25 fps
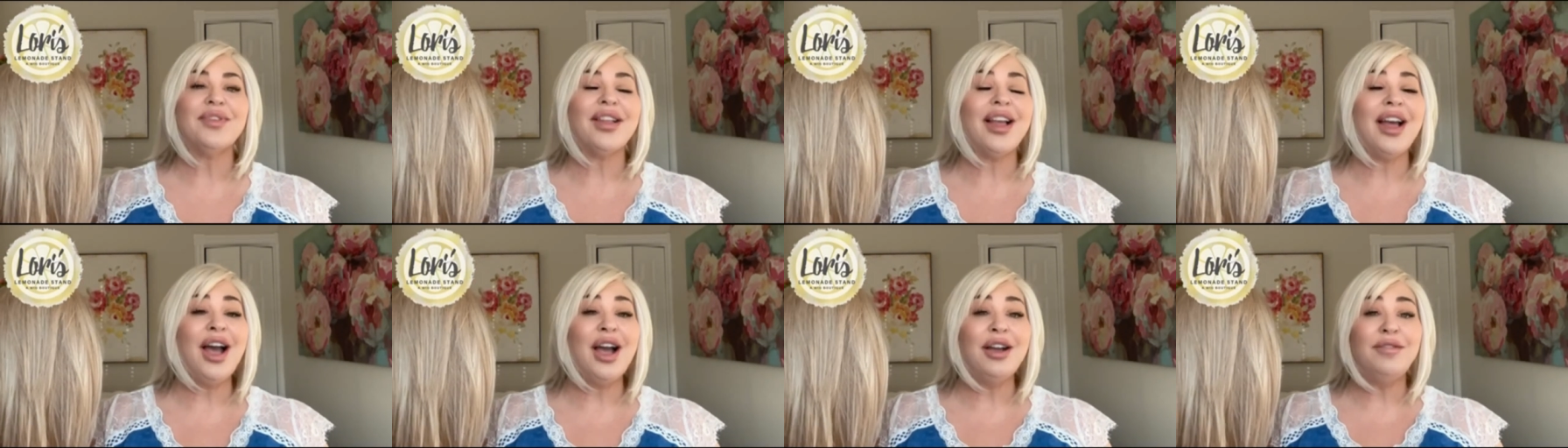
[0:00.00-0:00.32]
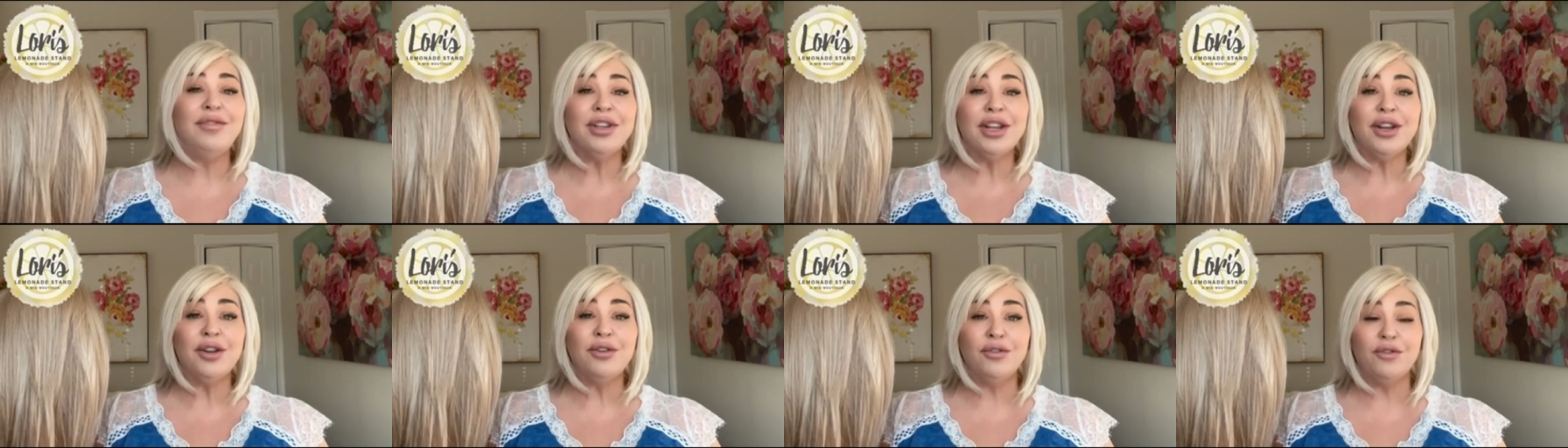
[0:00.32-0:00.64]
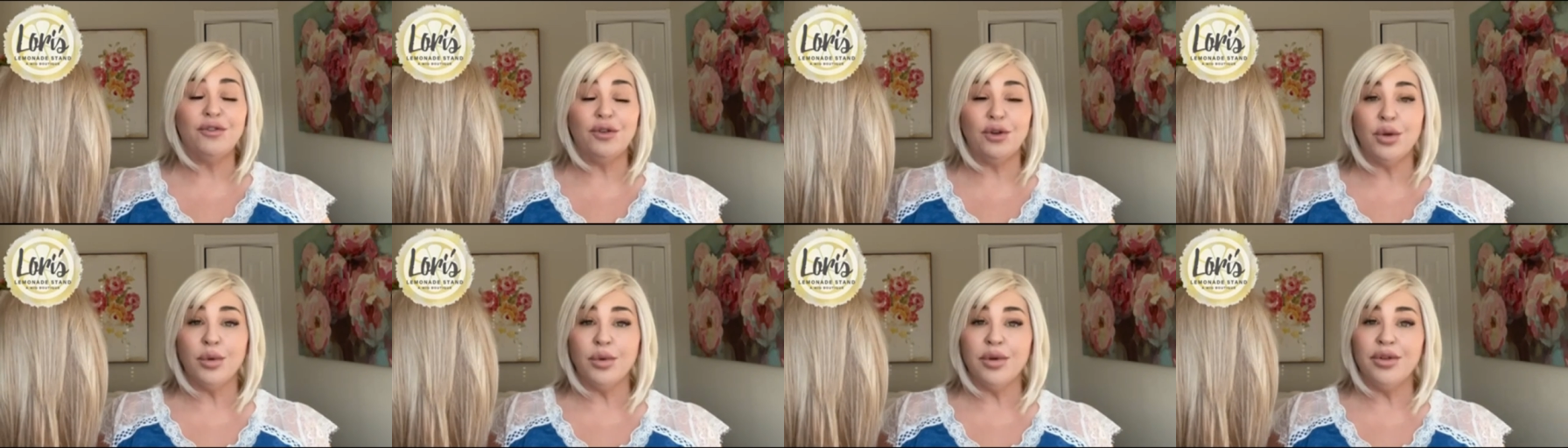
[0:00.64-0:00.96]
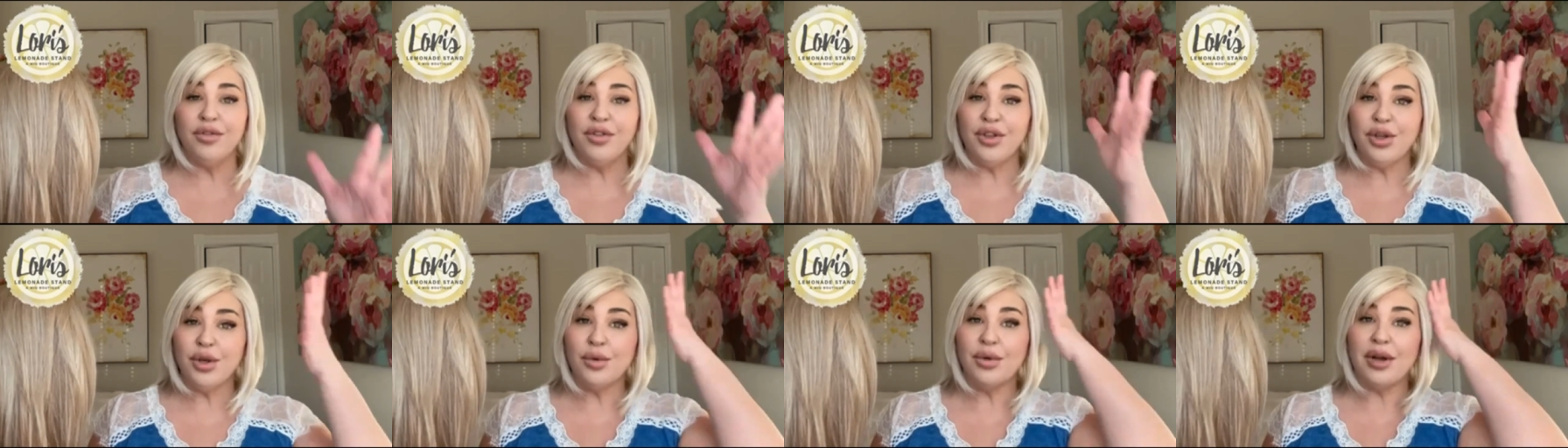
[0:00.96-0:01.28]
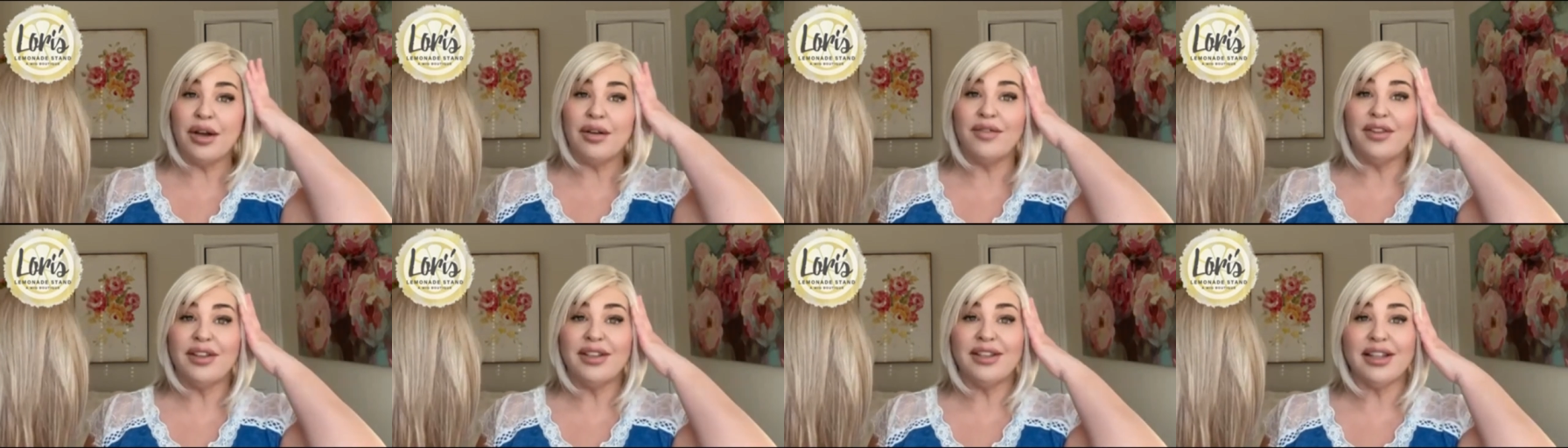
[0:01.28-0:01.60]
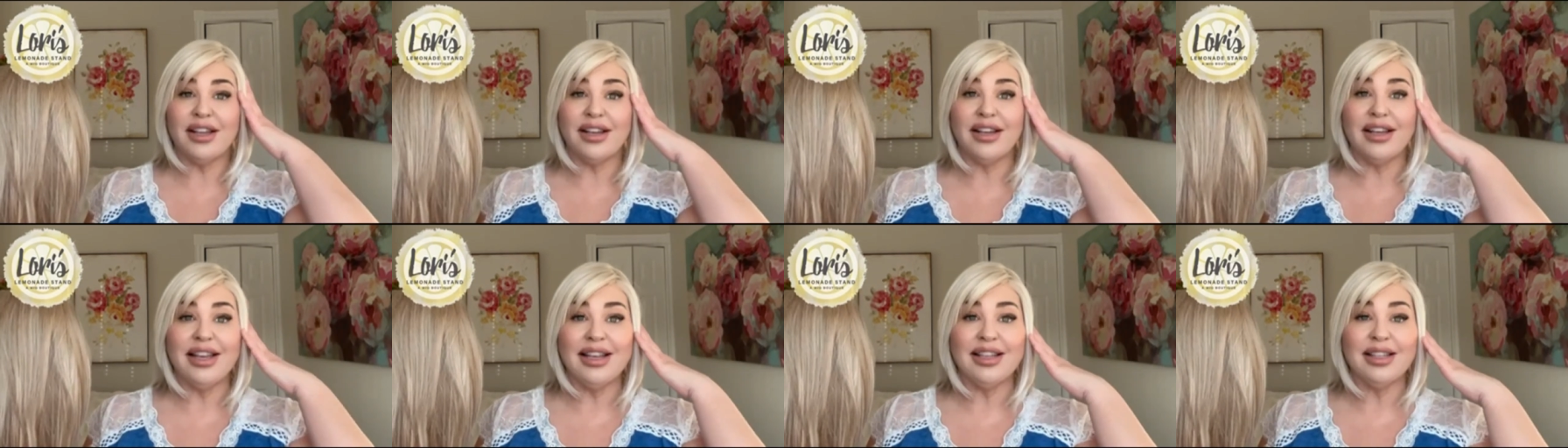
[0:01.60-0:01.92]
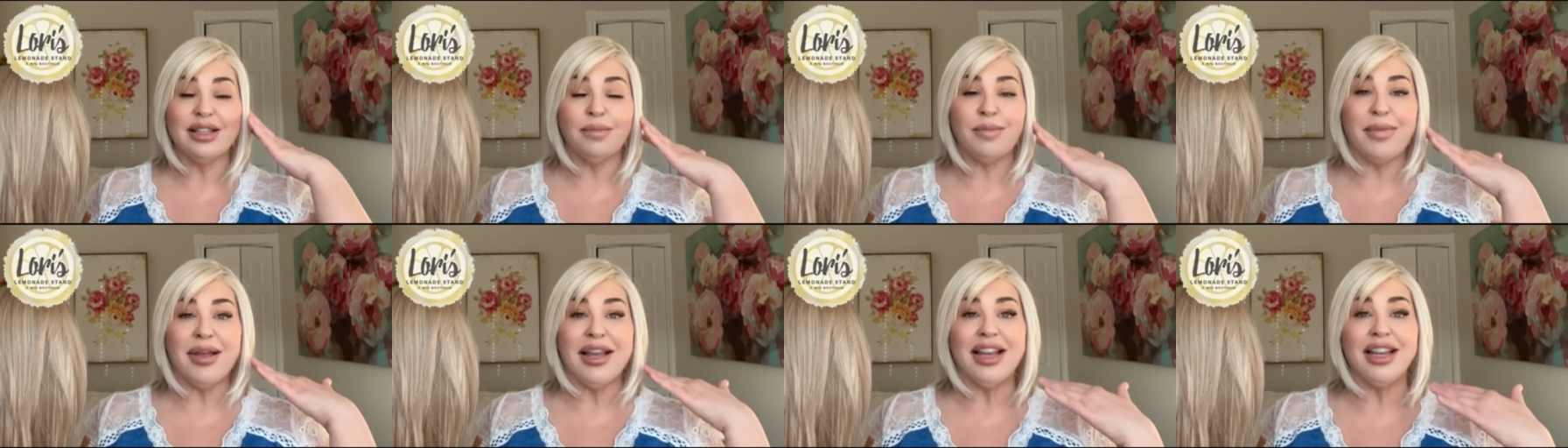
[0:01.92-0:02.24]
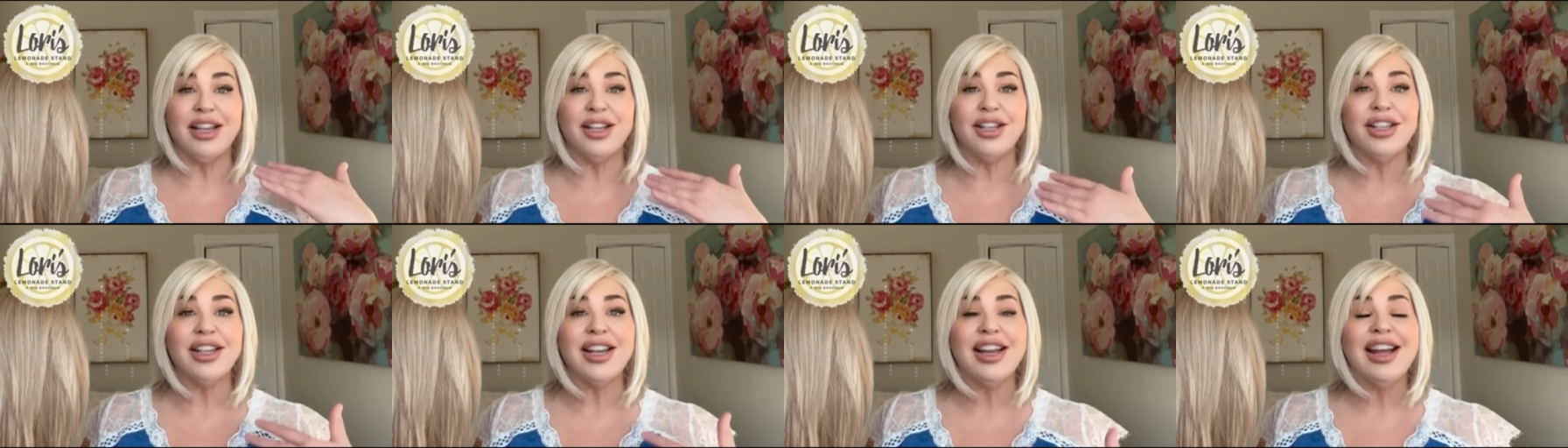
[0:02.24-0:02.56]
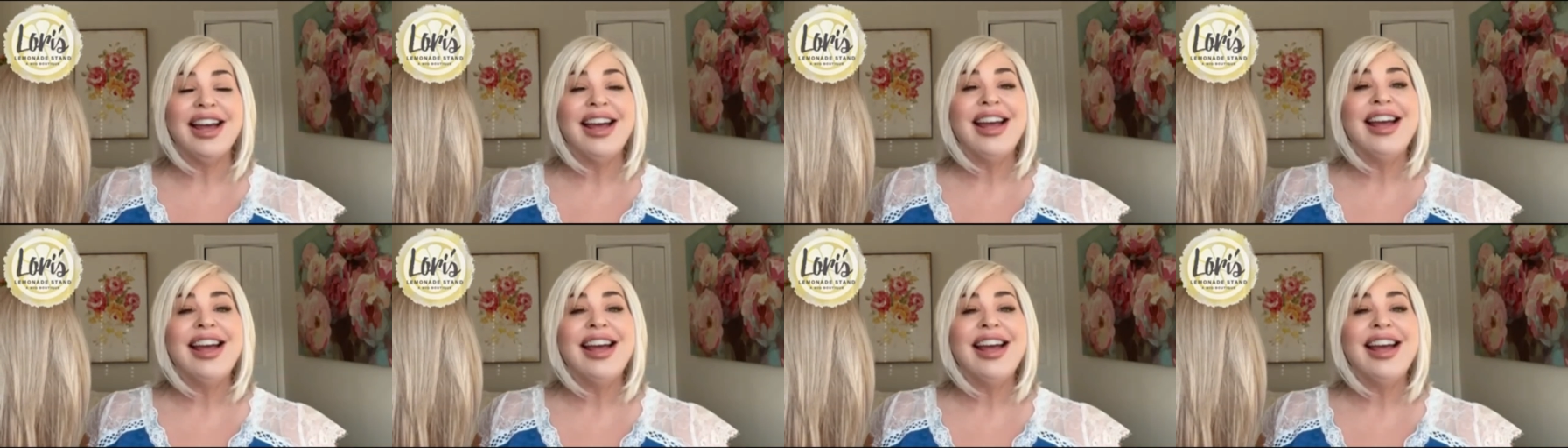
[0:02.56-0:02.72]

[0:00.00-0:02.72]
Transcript: I've done a full review of the Sunkissed Beige